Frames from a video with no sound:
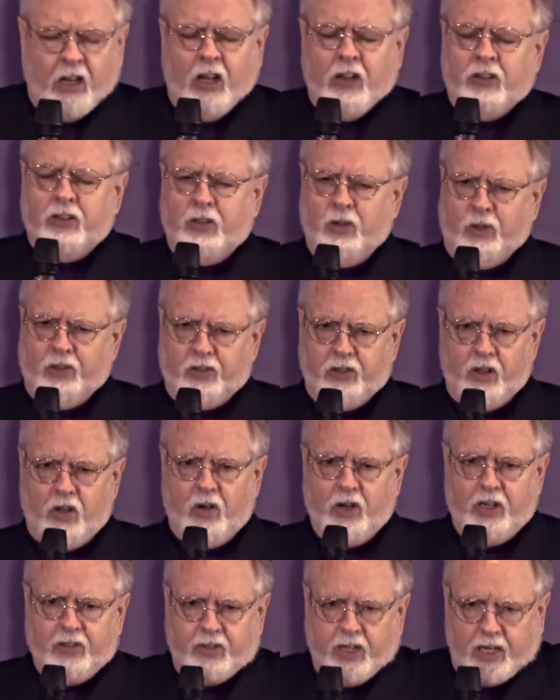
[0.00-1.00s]
So as
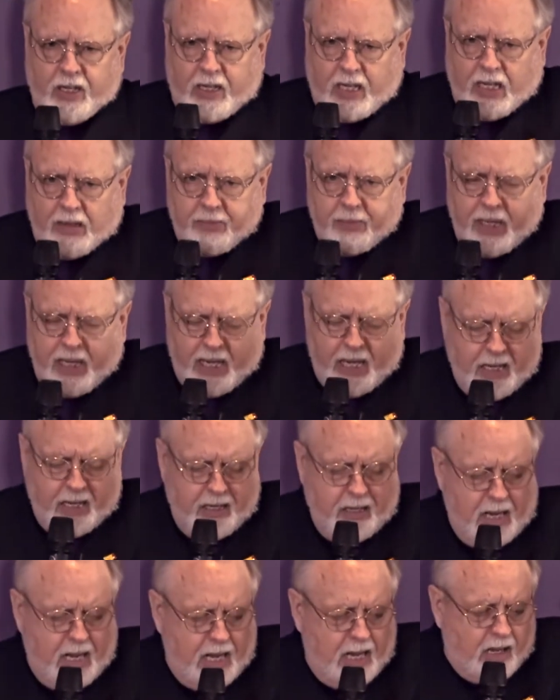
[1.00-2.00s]
long as I kept my
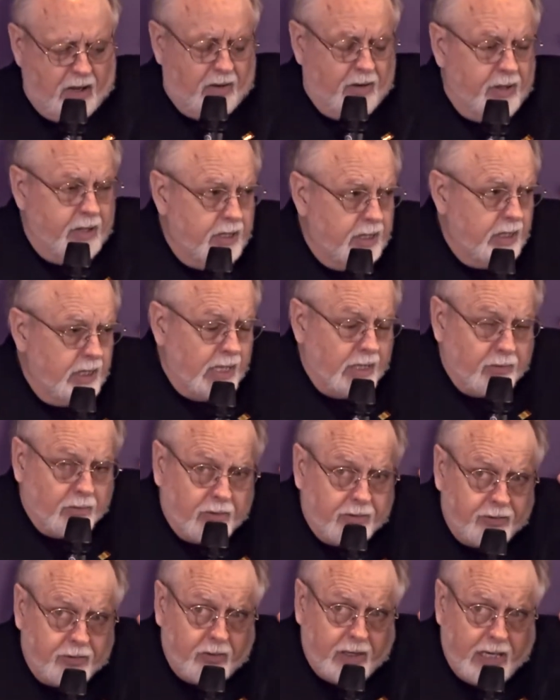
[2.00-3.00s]
head down and
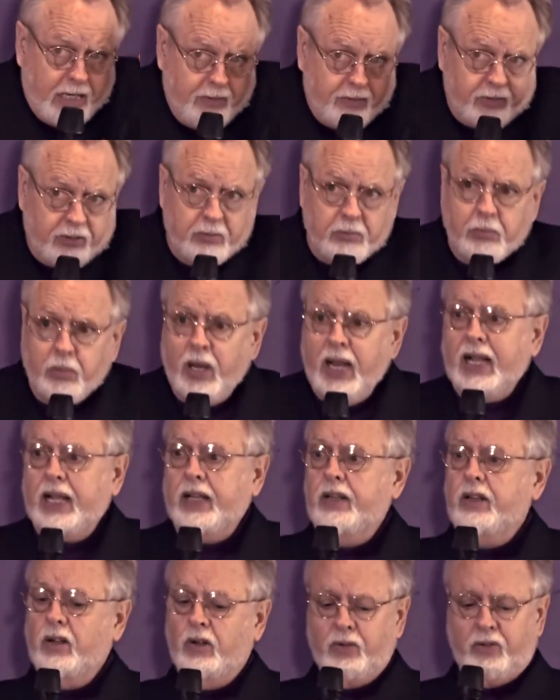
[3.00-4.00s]
refrained from
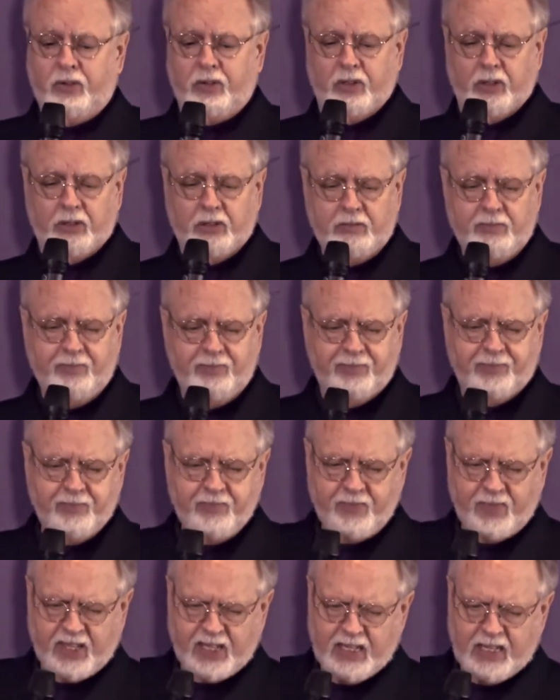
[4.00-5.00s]
braggadocio,
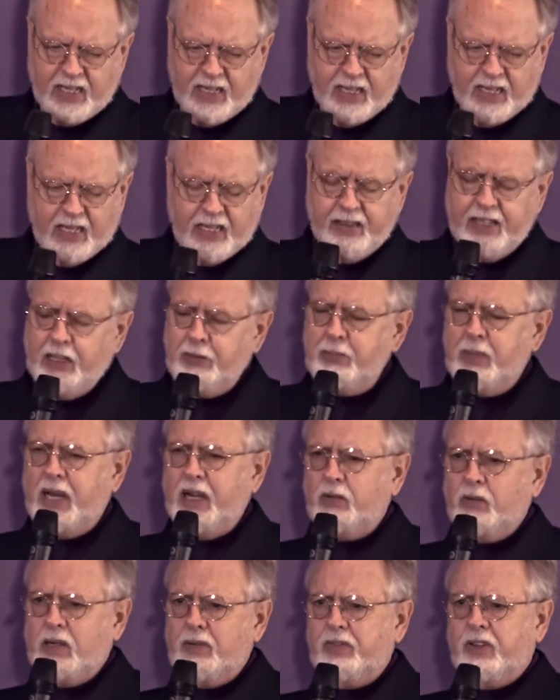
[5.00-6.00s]
then my
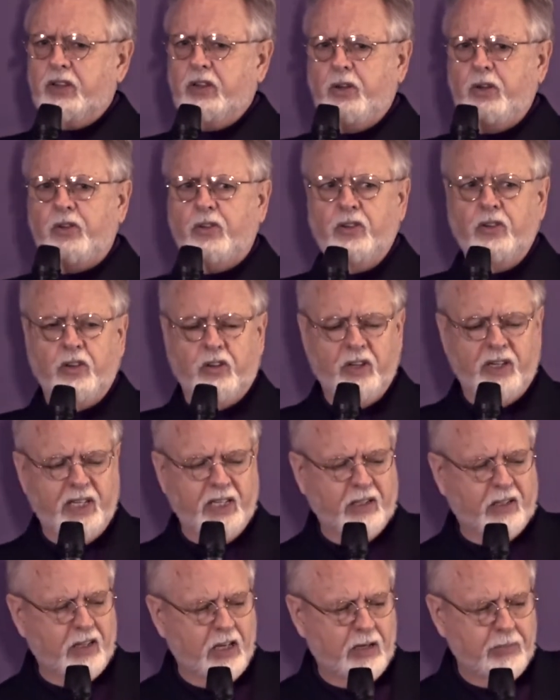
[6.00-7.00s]
revolution could
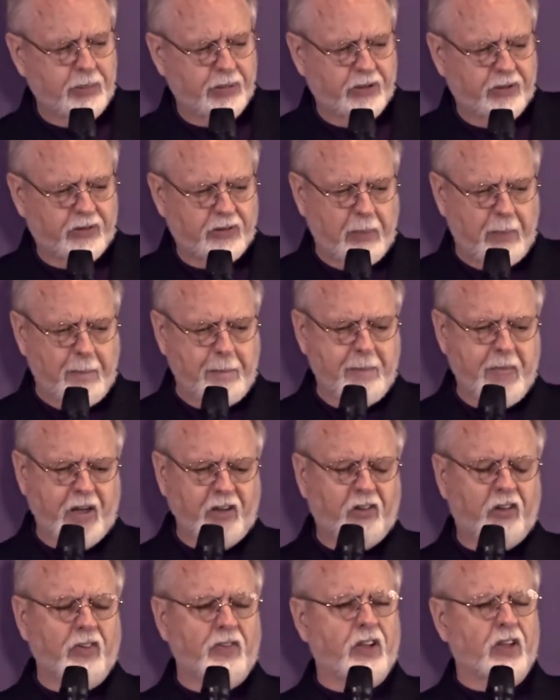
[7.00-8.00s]
encompass
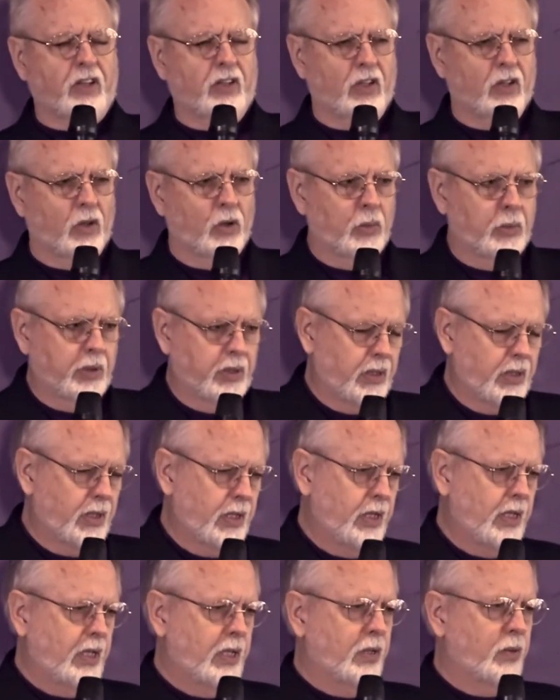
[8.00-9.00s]
much of the globe
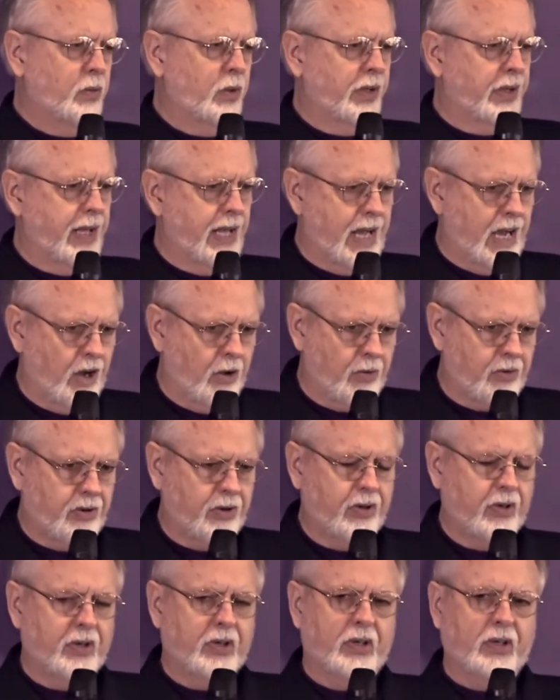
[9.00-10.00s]
without
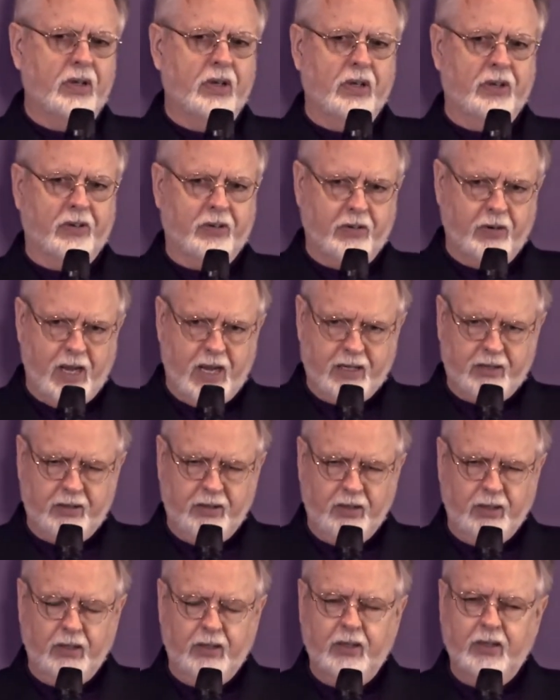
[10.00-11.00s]

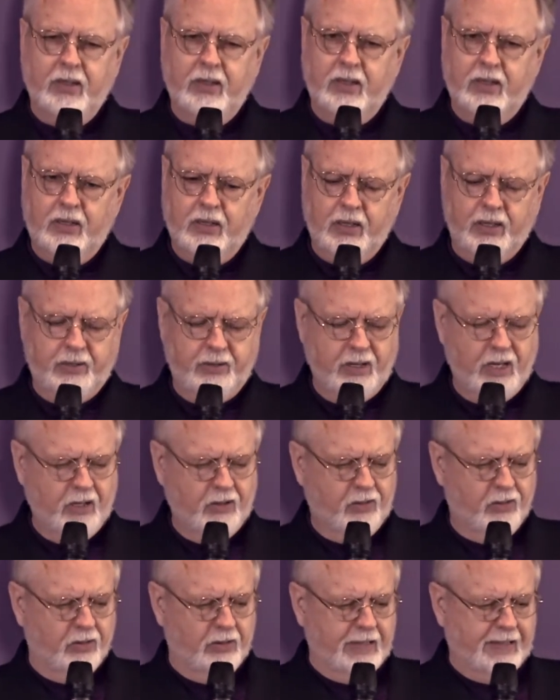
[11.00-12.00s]
attracting
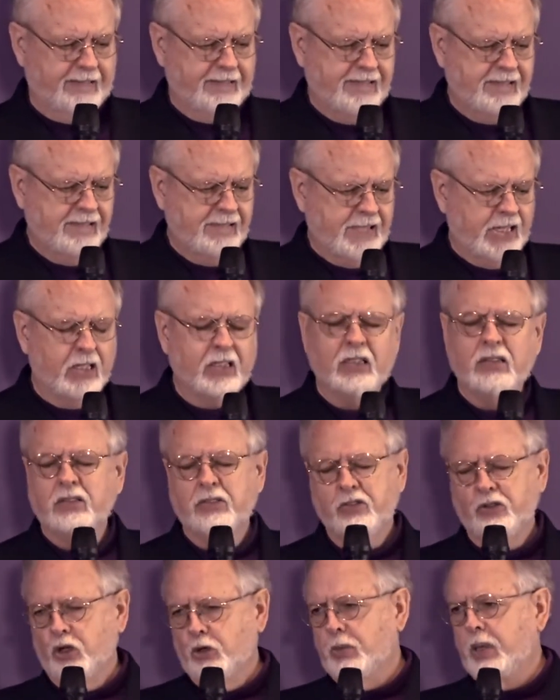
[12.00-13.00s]
attention.
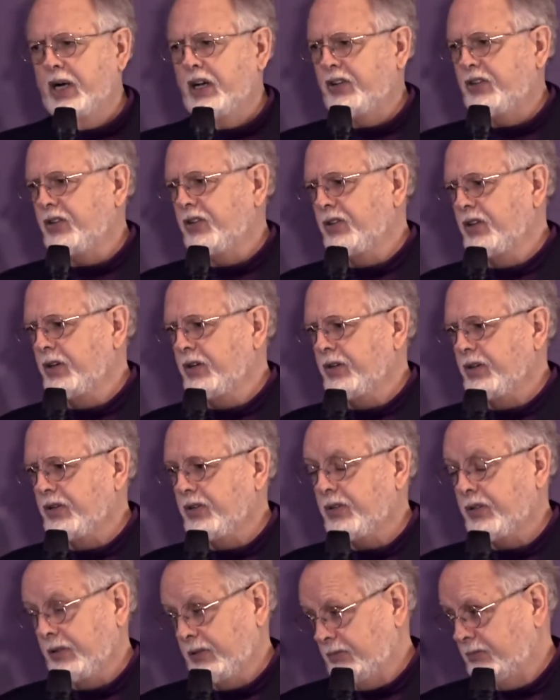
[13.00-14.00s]
Nobody should
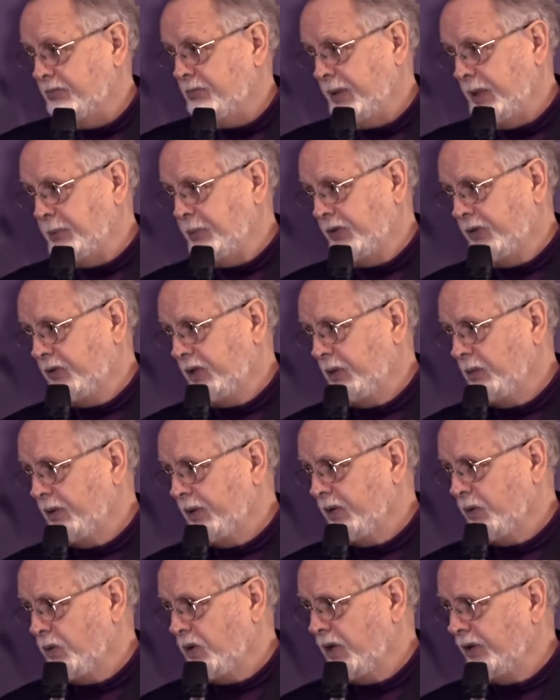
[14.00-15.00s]
notice. People see what
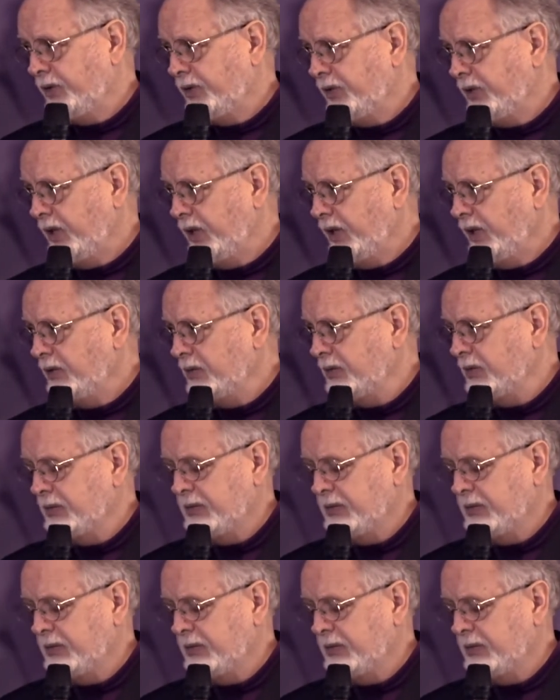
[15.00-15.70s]
they want to see.